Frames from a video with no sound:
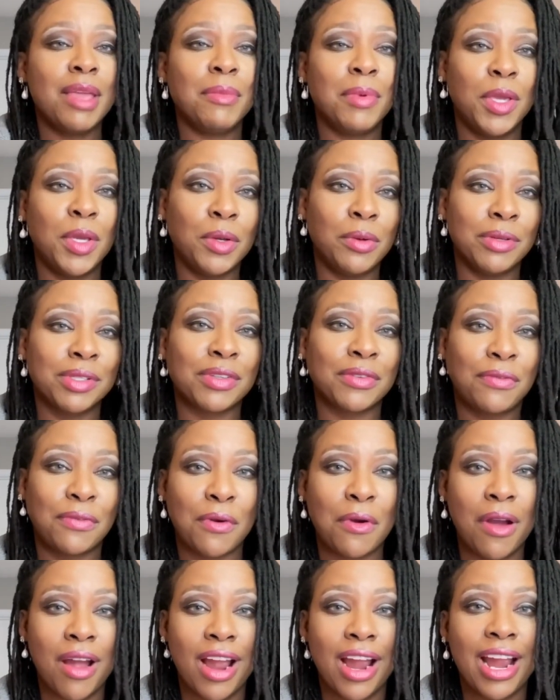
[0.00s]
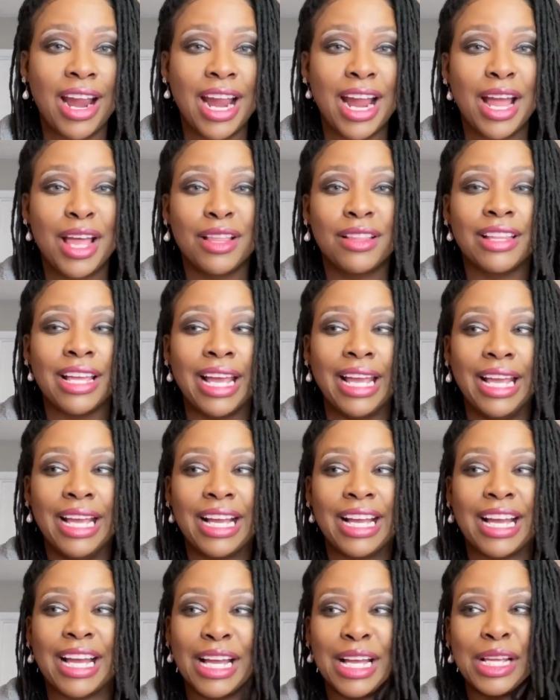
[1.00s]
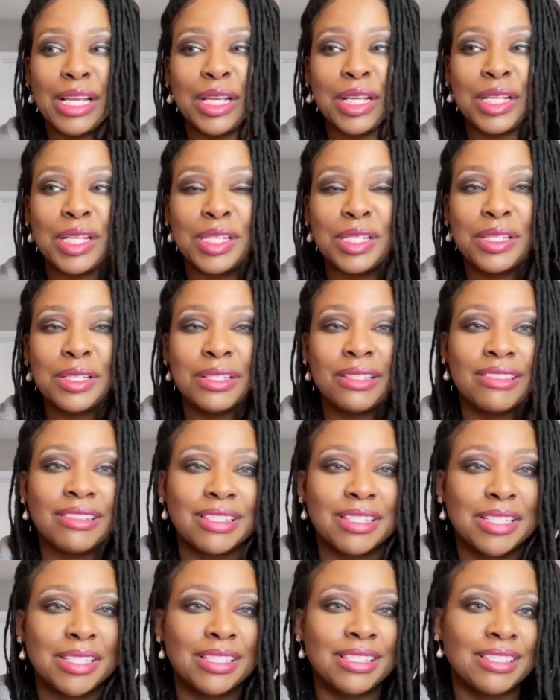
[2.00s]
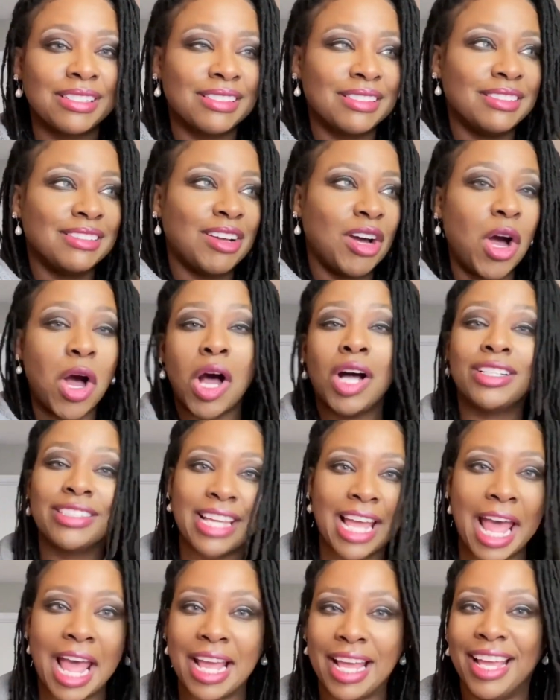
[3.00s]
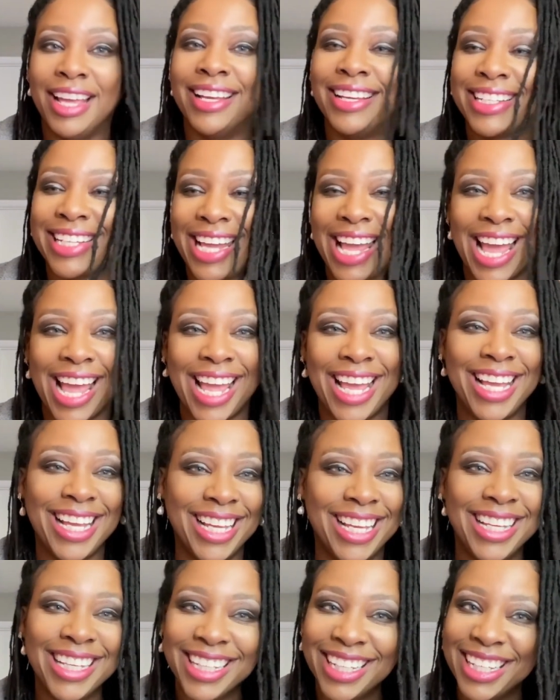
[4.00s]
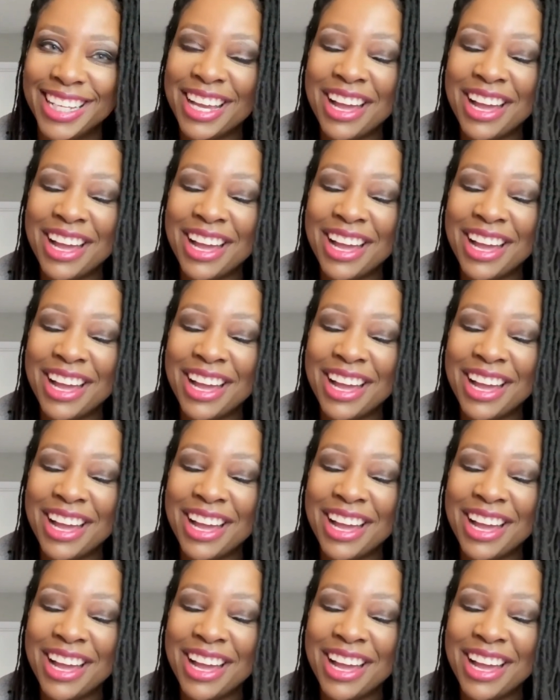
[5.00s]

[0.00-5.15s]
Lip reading: puked for like all day, okay?